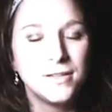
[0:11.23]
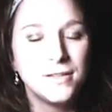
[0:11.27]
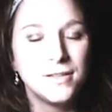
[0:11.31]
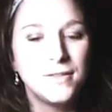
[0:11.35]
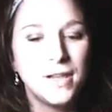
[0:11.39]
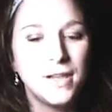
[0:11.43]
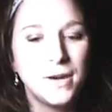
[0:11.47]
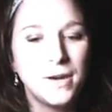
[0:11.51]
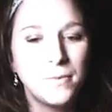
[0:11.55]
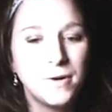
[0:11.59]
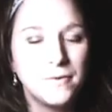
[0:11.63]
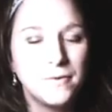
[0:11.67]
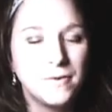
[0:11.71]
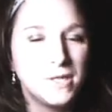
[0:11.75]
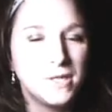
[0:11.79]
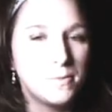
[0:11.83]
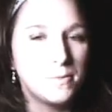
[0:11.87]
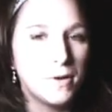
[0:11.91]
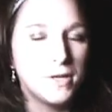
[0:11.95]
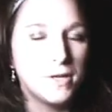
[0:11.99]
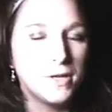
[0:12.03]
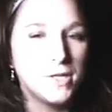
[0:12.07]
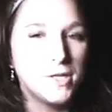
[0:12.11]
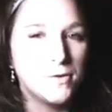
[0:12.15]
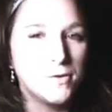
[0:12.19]
that I want to
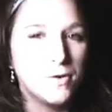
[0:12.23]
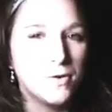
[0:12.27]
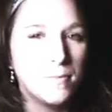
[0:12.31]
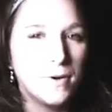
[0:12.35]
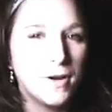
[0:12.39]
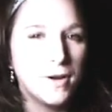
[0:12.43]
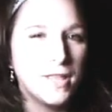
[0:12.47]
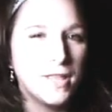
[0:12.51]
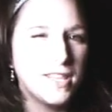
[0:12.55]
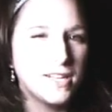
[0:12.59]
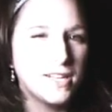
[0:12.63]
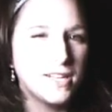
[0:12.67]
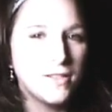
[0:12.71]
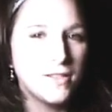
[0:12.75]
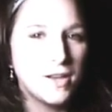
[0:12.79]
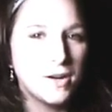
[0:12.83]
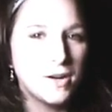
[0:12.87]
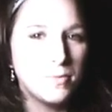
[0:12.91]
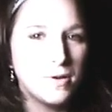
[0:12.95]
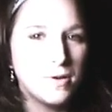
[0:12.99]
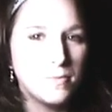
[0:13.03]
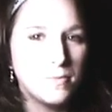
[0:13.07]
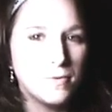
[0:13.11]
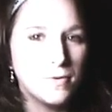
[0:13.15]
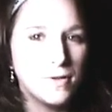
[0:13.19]
respond to, but I think a
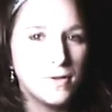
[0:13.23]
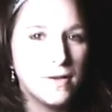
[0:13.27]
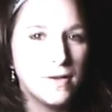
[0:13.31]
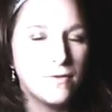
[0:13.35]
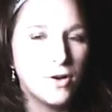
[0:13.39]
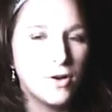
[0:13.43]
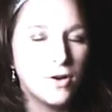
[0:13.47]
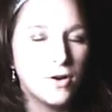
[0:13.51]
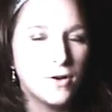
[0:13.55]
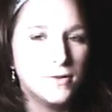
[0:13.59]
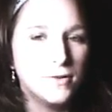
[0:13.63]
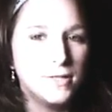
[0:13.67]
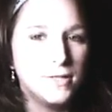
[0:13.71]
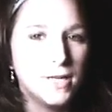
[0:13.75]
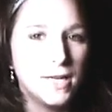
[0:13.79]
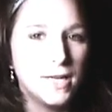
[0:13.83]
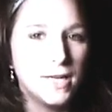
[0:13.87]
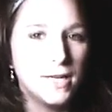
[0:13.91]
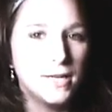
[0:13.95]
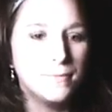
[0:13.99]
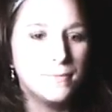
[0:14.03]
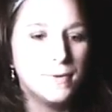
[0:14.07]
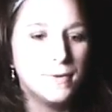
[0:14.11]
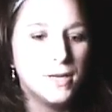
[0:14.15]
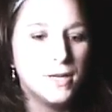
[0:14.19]
lot of people have a hard
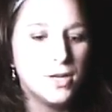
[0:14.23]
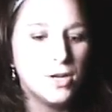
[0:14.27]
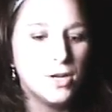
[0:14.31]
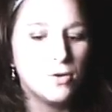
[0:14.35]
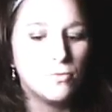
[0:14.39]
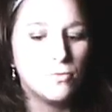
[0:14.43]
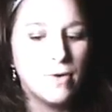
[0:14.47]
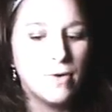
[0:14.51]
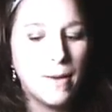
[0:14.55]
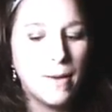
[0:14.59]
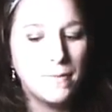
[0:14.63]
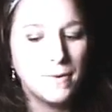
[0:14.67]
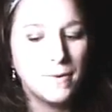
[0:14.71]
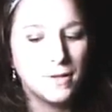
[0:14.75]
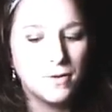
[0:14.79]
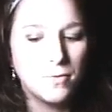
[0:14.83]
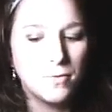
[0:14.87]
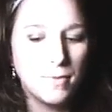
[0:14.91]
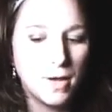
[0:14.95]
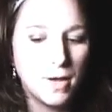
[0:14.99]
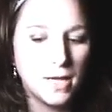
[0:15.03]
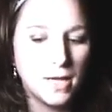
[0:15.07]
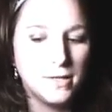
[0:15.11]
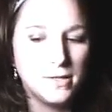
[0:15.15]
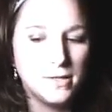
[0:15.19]
time wrapping
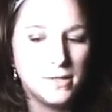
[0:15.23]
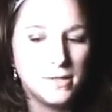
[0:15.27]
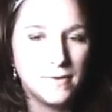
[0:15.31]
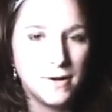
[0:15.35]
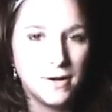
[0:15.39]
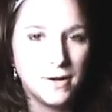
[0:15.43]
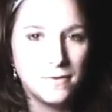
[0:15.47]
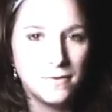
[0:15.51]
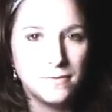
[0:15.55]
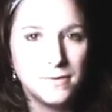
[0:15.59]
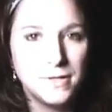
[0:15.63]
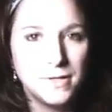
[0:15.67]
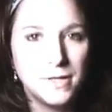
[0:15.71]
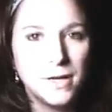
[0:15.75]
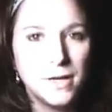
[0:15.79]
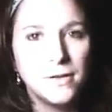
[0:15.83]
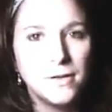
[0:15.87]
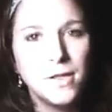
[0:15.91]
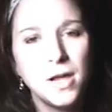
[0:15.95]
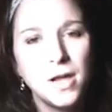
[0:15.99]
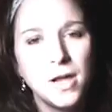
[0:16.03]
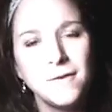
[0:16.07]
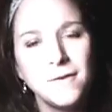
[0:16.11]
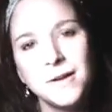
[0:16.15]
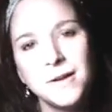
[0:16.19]
their minds around a
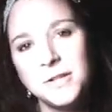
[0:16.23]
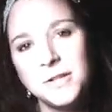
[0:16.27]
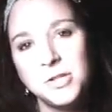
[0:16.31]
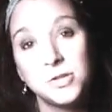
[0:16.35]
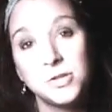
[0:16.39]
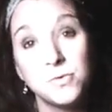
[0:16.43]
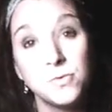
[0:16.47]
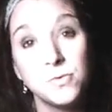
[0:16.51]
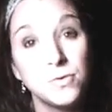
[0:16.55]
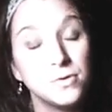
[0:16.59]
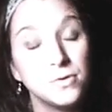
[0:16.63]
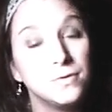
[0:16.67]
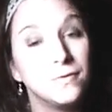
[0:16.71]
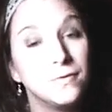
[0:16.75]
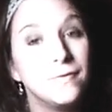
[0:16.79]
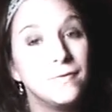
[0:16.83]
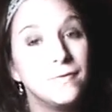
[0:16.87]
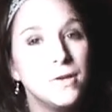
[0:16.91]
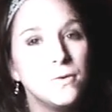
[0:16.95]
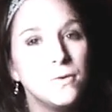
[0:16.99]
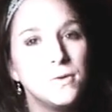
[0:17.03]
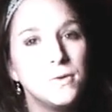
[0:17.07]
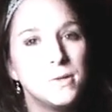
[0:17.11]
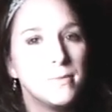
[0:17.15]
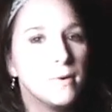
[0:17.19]
lot of unschoolers'
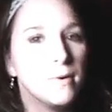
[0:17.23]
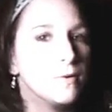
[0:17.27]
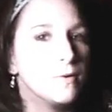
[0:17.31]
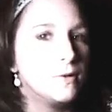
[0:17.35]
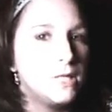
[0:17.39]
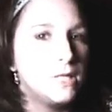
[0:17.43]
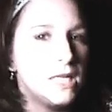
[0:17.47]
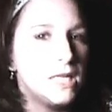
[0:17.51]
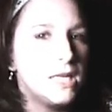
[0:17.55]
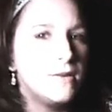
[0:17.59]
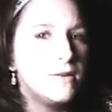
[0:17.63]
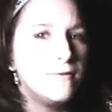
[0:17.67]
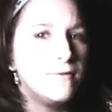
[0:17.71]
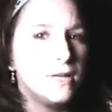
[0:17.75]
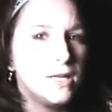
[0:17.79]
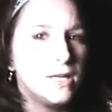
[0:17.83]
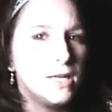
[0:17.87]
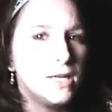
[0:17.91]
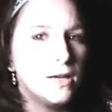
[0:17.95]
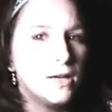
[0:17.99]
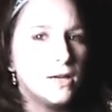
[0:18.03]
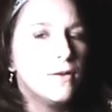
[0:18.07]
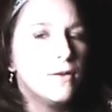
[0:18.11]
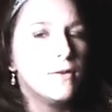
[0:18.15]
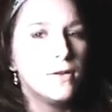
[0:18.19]
views about
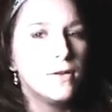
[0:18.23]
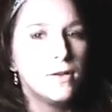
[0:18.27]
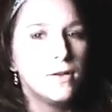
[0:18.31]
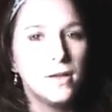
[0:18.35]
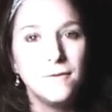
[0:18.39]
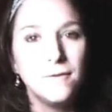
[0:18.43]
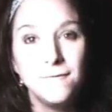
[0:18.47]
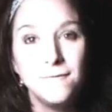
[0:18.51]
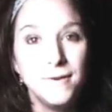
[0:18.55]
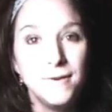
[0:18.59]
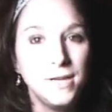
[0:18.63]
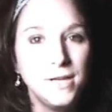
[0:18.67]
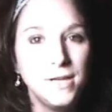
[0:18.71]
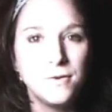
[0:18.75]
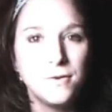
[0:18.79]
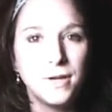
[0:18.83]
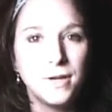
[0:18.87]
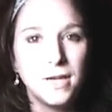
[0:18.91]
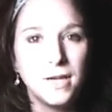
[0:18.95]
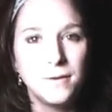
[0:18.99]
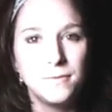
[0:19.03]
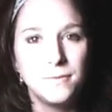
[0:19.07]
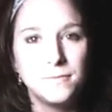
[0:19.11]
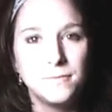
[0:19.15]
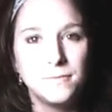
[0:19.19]
TV and video
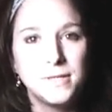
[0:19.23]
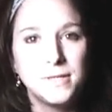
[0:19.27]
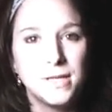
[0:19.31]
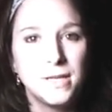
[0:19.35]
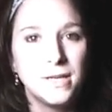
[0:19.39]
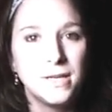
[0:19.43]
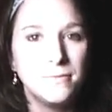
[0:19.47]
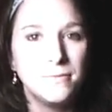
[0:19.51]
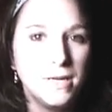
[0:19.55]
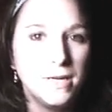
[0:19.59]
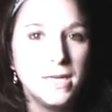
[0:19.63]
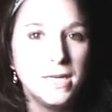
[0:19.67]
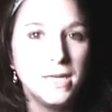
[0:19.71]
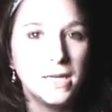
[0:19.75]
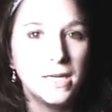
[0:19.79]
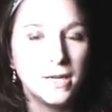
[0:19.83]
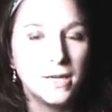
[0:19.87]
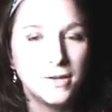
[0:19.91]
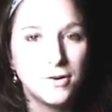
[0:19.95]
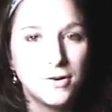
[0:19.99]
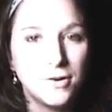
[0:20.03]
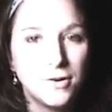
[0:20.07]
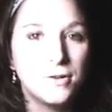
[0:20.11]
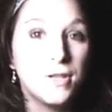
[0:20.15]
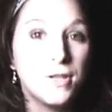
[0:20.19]
games and
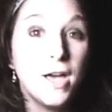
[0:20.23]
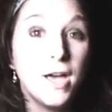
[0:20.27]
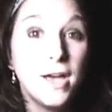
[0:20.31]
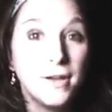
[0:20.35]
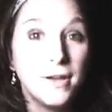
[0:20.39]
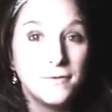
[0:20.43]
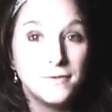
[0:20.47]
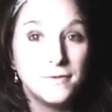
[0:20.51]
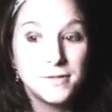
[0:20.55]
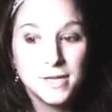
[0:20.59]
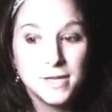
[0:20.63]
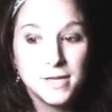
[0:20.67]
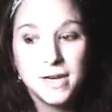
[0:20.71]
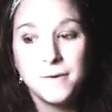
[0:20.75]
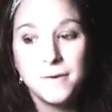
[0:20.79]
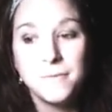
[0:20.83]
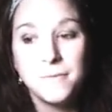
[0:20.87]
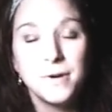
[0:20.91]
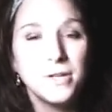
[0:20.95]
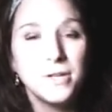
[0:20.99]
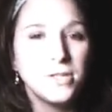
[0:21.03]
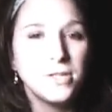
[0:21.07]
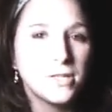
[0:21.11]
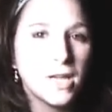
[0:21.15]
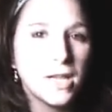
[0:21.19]
media in our lives, and I
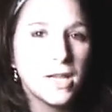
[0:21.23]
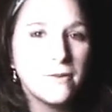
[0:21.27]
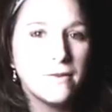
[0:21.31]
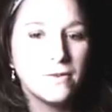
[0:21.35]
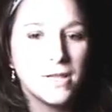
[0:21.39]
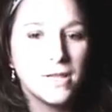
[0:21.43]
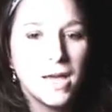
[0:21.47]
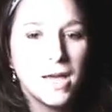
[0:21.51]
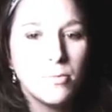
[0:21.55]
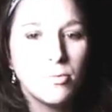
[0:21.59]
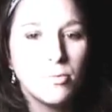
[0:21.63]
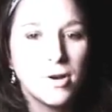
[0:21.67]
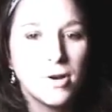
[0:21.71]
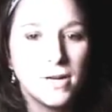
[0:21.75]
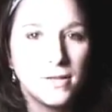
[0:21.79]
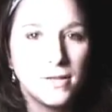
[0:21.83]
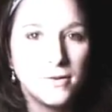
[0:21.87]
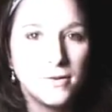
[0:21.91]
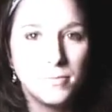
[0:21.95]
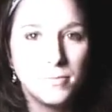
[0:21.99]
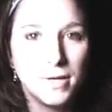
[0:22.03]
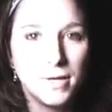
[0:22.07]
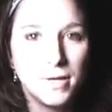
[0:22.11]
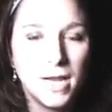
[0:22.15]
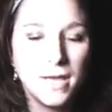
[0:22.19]
want to just kind of elaborate a
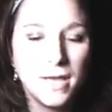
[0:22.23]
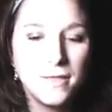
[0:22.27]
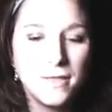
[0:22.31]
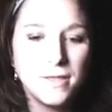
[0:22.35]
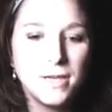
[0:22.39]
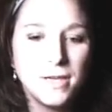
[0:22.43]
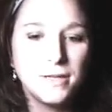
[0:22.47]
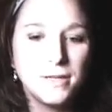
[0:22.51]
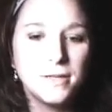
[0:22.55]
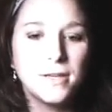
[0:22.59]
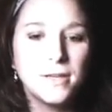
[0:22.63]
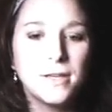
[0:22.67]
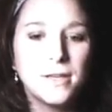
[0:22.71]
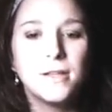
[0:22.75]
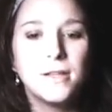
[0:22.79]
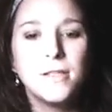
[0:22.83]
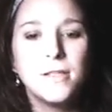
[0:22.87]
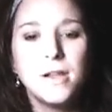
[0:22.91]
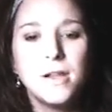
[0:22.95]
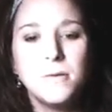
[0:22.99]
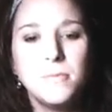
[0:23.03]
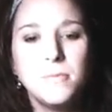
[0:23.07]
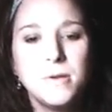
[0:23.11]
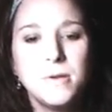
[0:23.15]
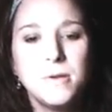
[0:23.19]
little bit. I think a
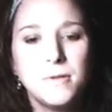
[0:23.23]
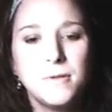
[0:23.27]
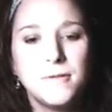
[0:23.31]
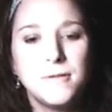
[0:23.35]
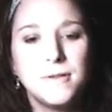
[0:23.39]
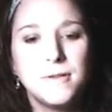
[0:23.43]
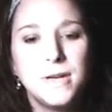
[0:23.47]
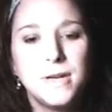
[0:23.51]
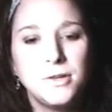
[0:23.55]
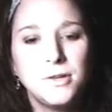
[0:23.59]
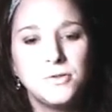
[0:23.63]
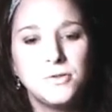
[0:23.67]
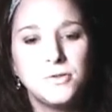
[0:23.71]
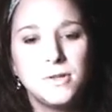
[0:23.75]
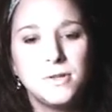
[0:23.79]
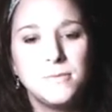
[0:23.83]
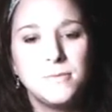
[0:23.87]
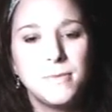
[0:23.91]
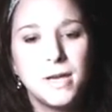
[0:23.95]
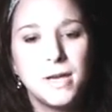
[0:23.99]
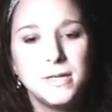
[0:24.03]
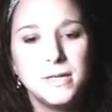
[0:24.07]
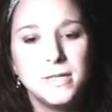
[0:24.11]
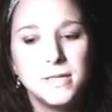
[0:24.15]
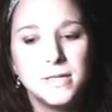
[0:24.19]
lot of people in the naturally
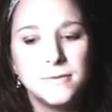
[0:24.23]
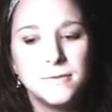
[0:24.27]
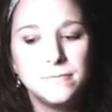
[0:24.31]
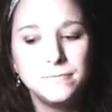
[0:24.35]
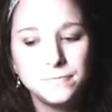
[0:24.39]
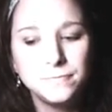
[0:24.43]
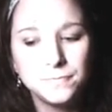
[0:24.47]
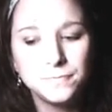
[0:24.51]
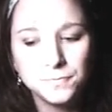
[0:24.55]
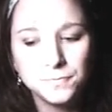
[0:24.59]
minded